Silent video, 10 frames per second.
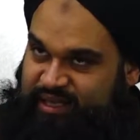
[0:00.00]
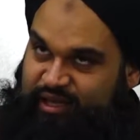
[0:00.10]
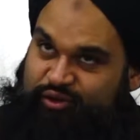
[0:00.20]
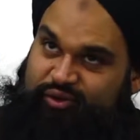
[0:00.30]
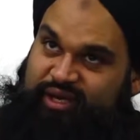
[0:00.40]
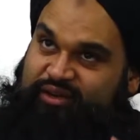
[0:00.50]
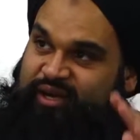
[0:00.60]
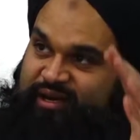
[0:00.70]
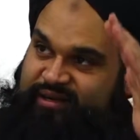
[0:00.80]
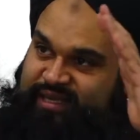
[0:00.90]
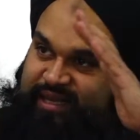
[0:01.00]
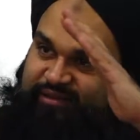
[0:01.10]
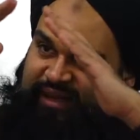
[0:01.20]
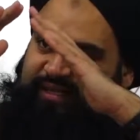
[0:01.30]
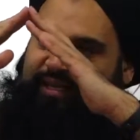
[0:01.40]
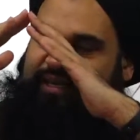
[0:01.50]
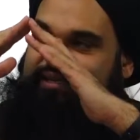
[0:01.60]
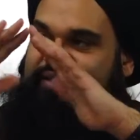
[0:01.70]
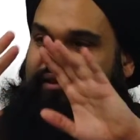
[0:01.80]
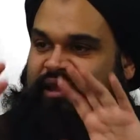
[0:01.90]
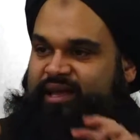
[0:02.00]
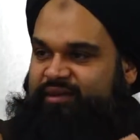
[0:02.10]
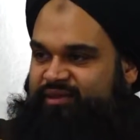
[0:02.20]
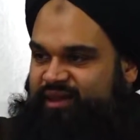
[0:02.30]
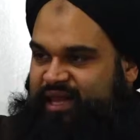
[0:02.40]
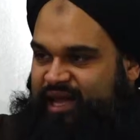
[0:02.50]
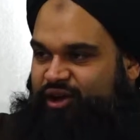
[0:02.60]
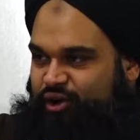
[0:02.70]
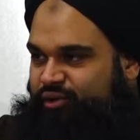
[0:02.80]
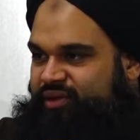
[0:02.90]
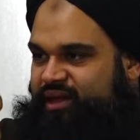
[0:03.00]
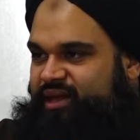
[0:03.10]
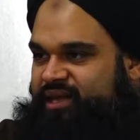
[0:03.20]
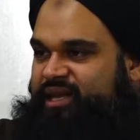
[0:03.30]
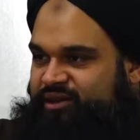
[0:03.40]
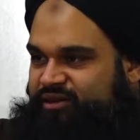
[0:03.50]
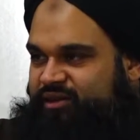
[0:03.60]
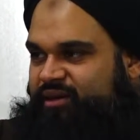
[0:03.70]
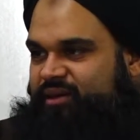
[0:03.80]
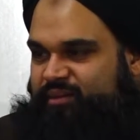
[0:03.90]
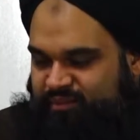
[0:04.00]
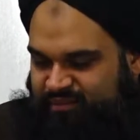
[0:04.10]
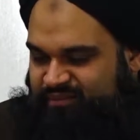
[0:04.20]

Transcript: you need to understand the transcendence of Allah, you have to let go the need to